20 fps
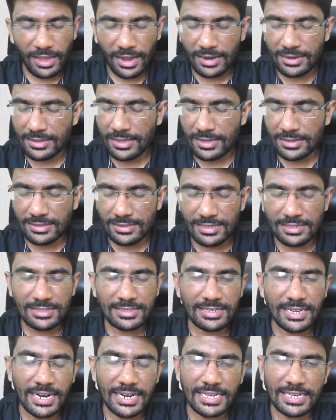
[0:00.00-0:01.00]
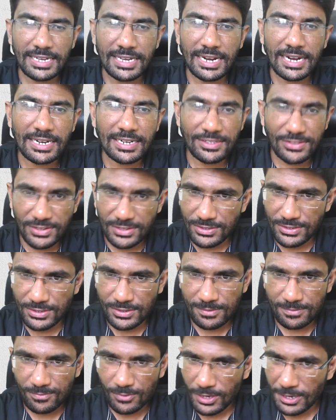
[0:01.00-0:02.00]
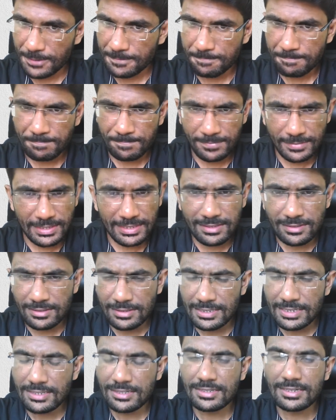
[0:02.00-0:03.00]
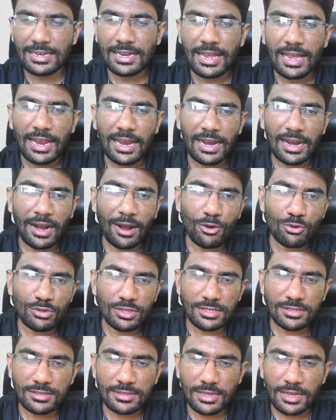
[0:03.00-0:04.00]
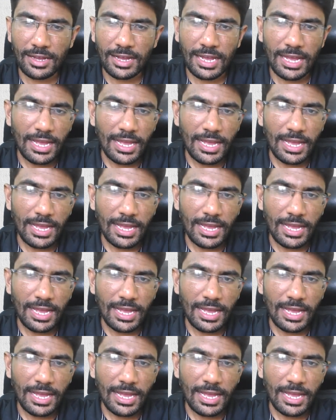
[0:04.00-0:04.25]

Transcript: And they're just getting great results. Okay, they just love this